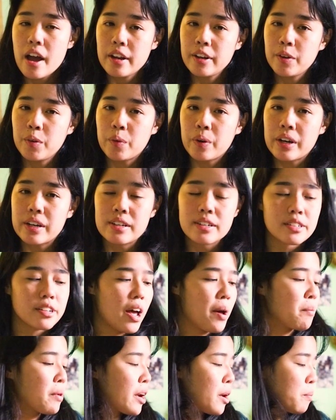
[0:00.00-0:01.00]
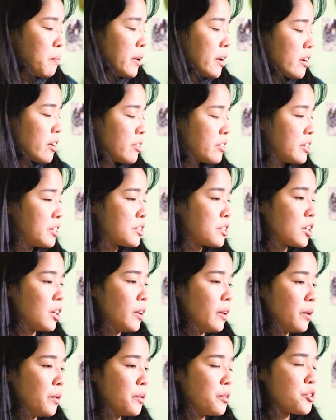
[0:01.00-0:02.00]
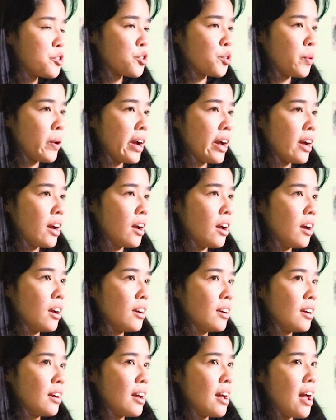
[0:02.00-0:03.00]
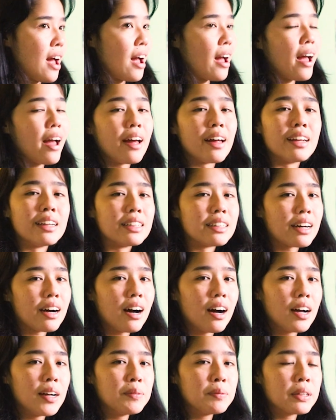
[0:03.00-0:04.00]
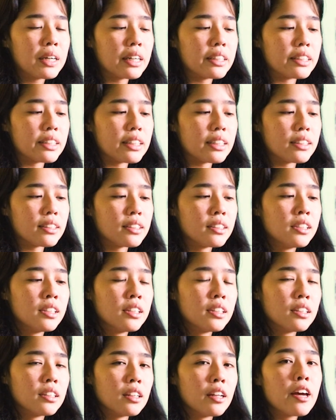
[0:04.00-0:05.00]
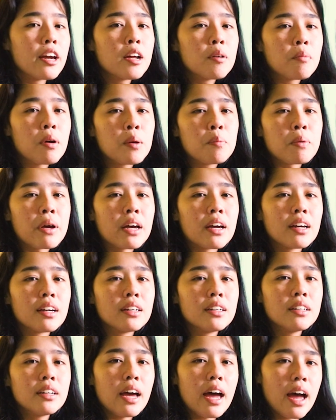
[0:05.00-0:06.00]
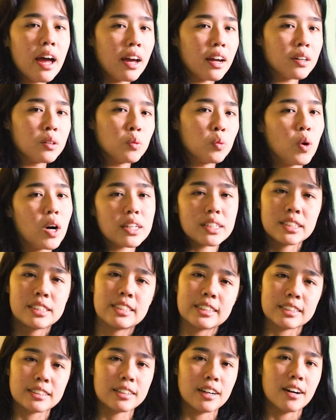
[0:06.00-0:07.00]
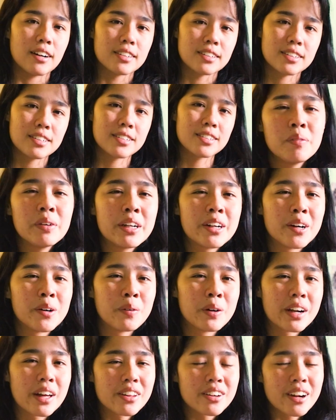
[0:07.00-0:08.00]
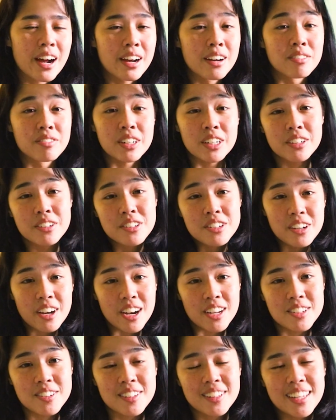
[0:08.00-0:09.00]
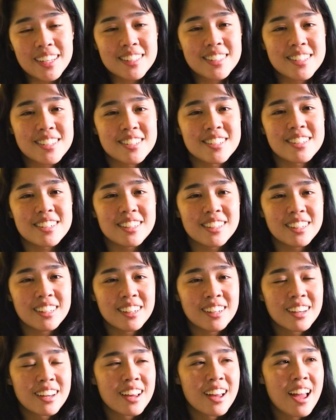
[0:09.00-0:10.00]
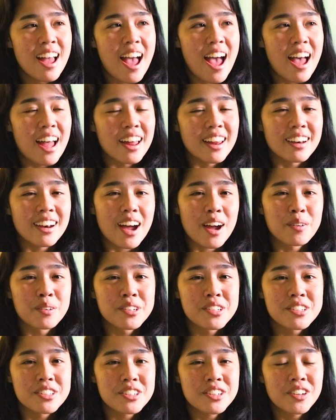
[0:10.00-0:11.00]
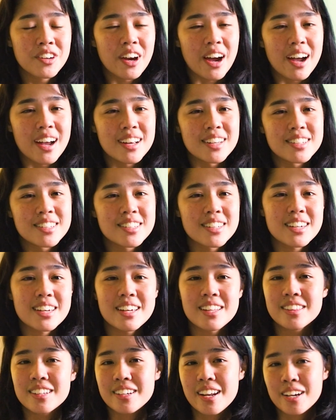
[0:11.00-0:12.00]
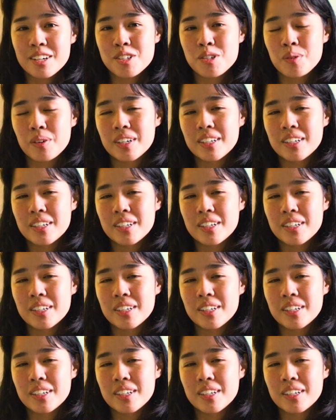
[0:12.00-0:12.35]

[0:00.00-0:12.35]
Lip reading: Anyways, I'm gonna put all these clothes away and I'm gonna lay in my bed and watch TikToks. Let me know what other kind of videos you guys would like to see, and I will see you guys in the next